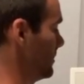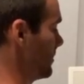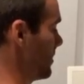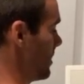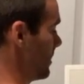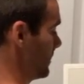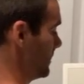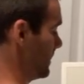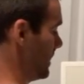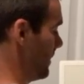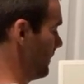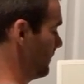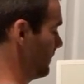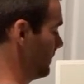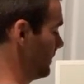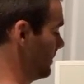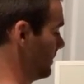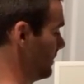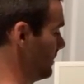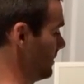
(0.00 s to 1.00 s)
strong
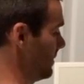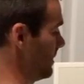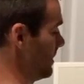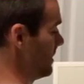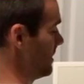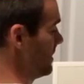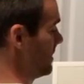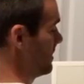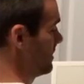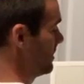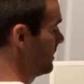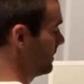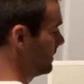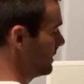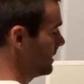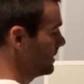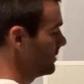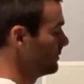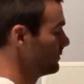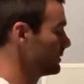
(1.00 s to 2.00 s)
safety to
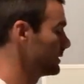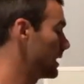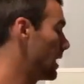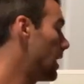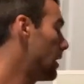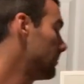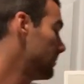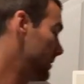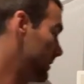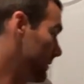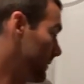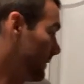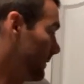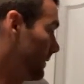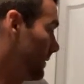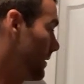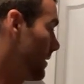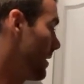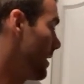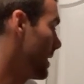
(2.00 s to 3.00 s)
see who's coming.
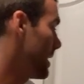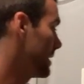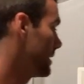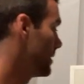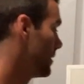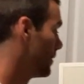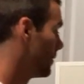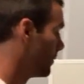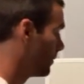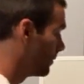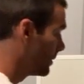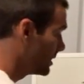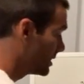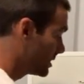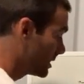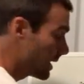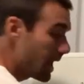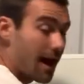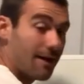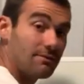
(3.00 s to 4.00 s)
All right. We
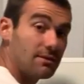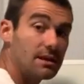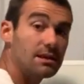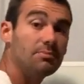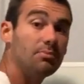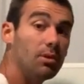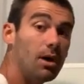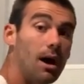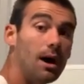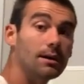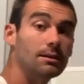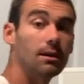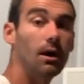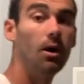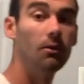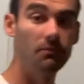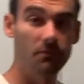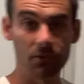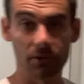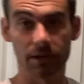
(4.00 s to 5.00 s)
should have this blocked,
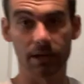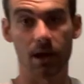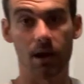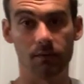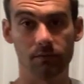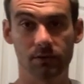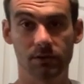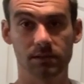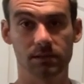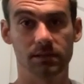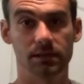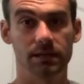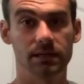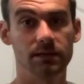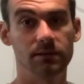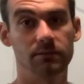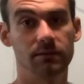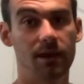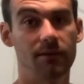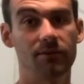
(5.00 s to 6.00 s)
hopefully, obviously.
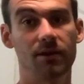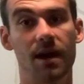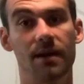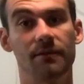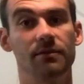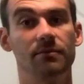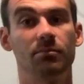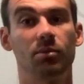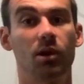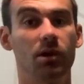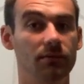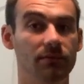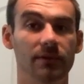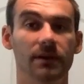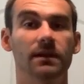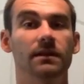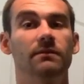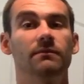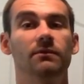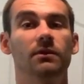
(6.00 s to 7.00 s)
You never have it
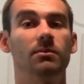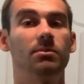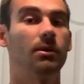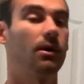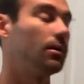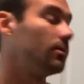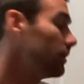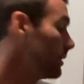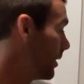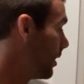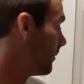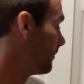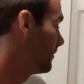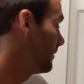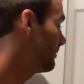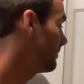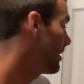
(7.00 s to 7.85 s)
perfect in football, but hopefully